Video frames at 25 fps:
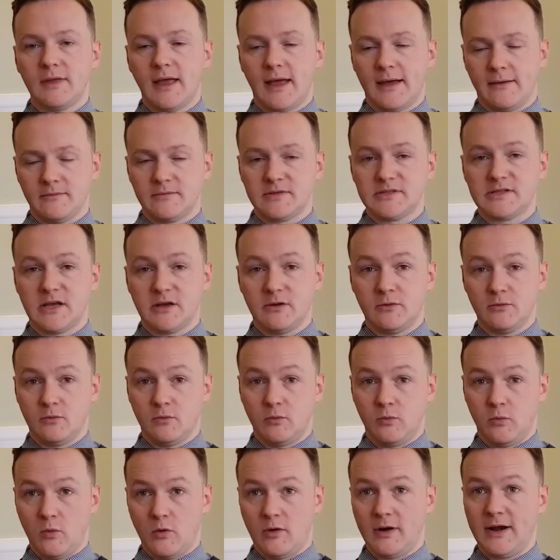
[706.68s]
Yeah, so
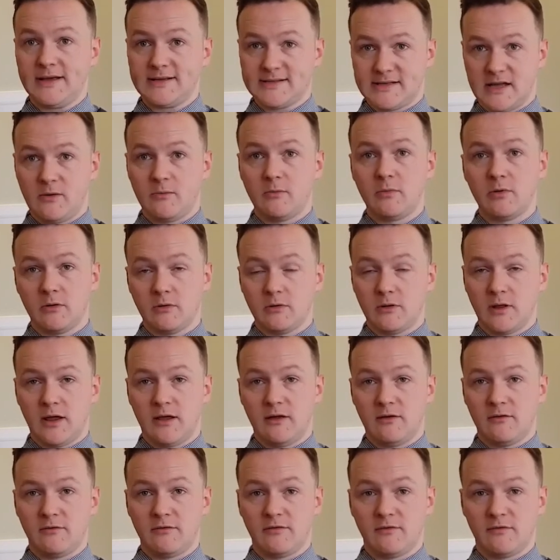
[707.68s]
one example
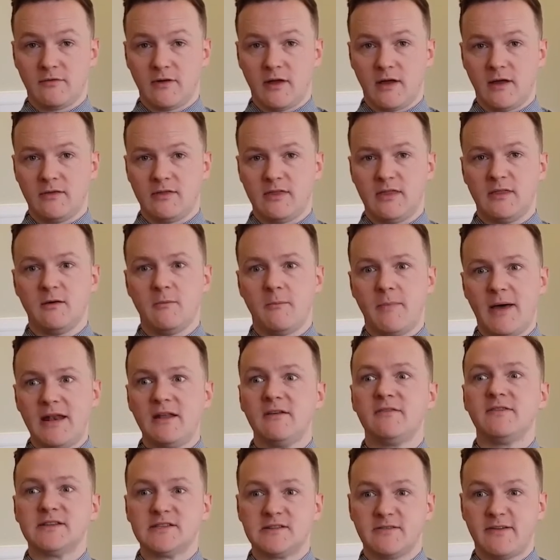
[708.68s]
of the
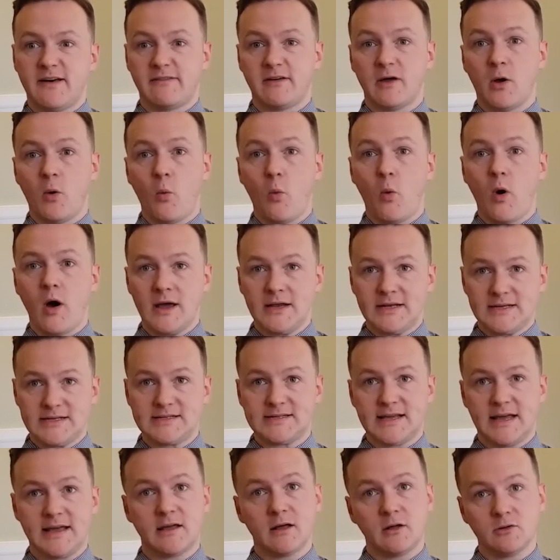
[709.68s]
benefits of having a wider
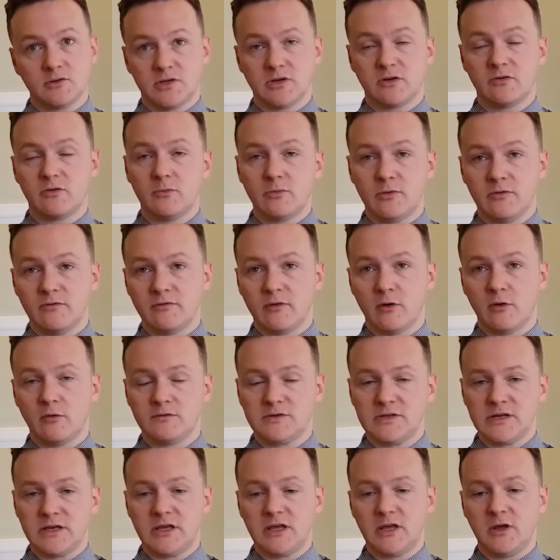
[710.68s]
stakeholder group
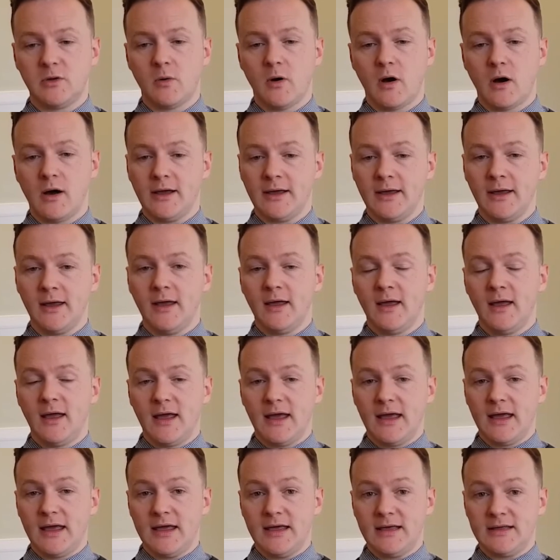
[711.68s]
involved in QI
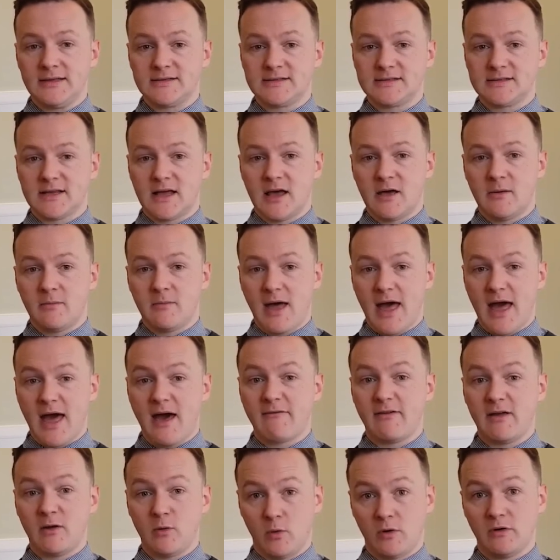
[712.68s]
is
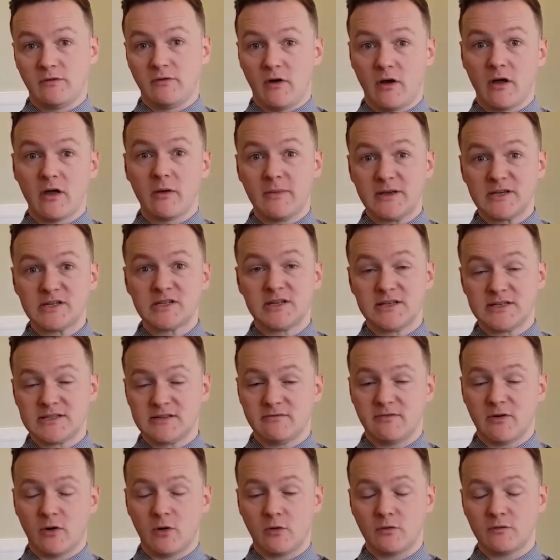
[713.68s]
having all of our commissioners
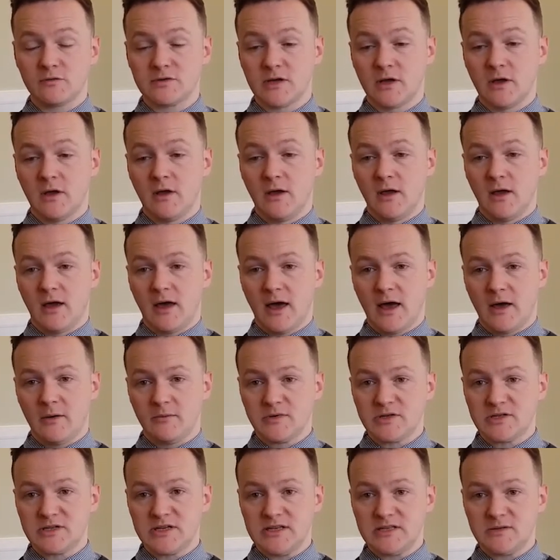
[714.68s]
involved.
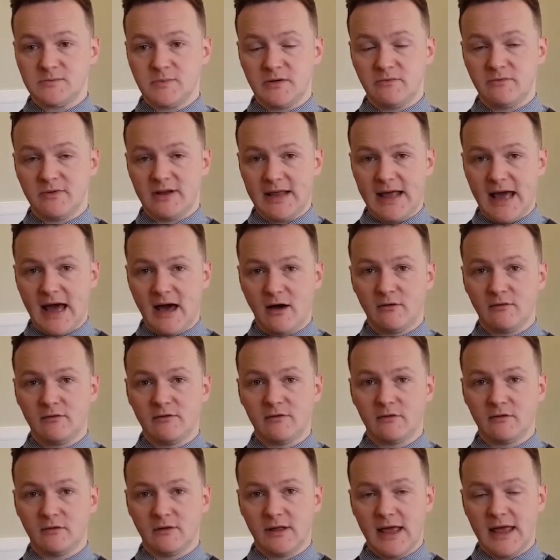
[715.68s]
She's been really
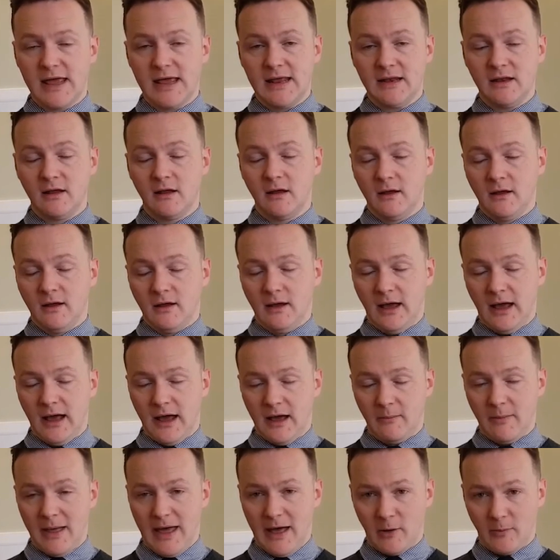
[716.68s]
helpful in
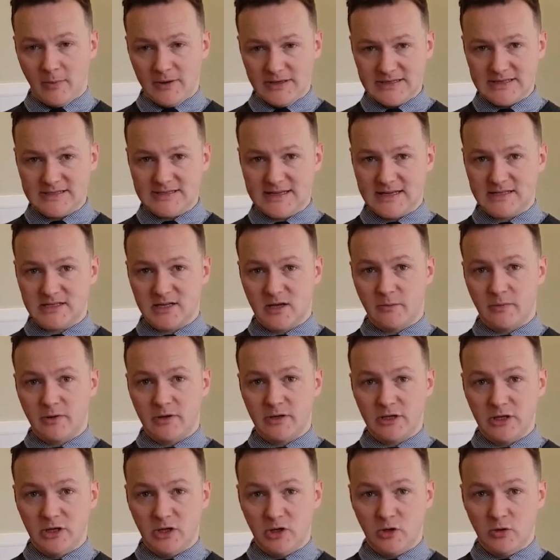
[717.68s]
helping to set up
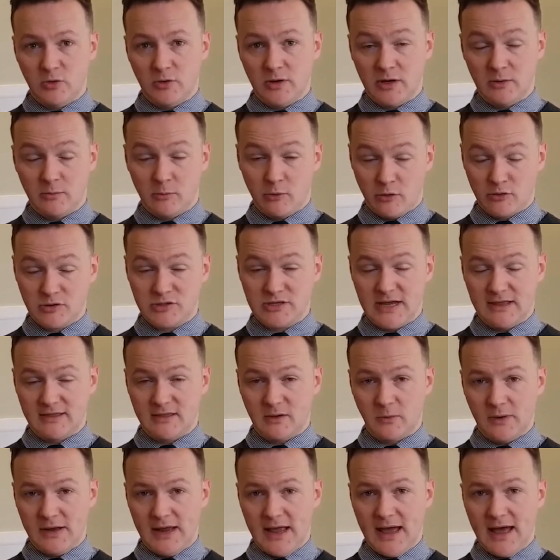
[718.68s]
a new project
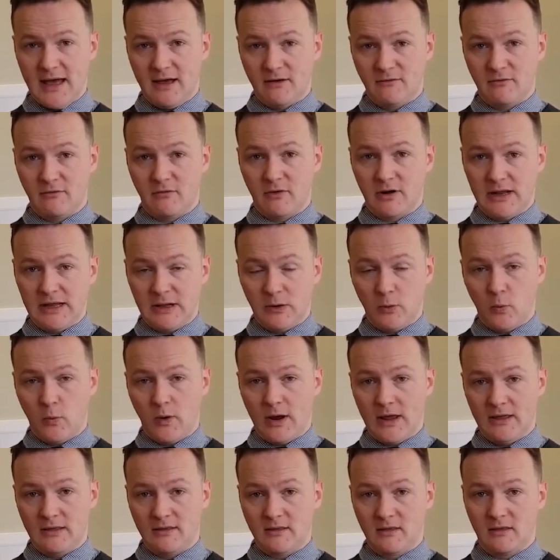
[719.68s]
that we have running
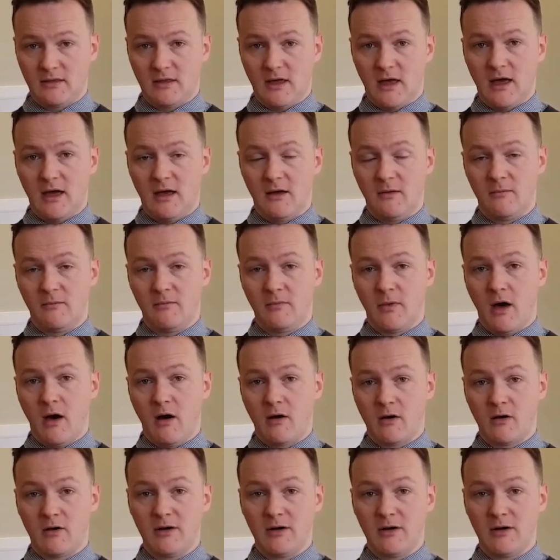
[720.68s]
with our